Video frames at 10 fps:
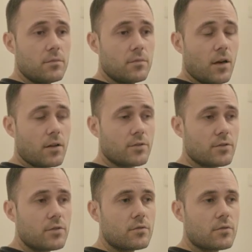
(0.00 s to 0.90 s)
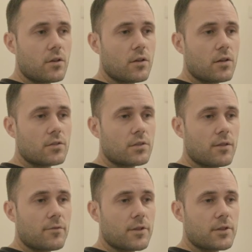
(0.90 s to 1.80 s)
I can still dollar cost
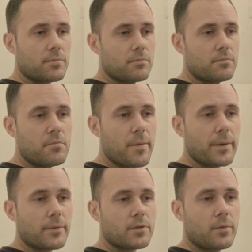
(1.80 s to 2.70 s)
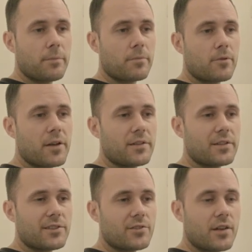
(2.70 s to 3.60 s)
average maybe once we break
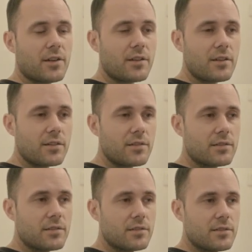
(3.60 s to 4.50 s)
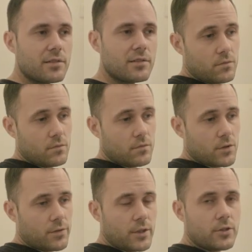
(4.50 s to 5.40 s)
this trend line.
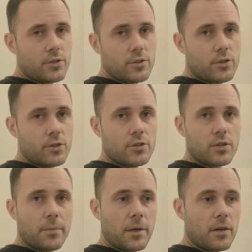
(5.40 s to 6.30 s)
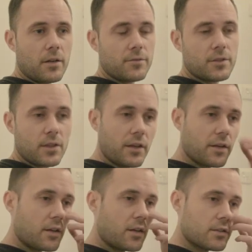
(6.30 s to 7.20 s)
So that's just about it for today,
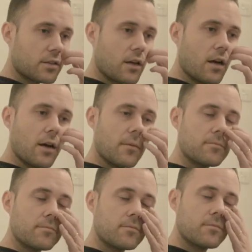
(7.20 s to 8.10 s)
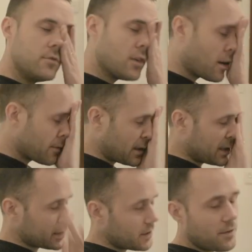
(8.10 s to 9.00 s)
guys. Not a
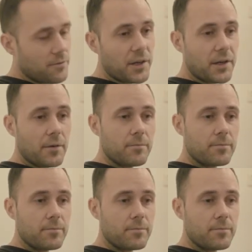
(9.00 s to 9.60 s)
very exciting video.